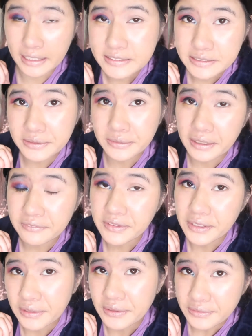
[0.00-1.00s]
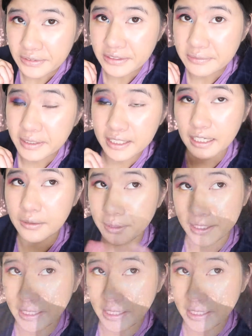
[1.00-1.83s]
Instagram video on it, but not right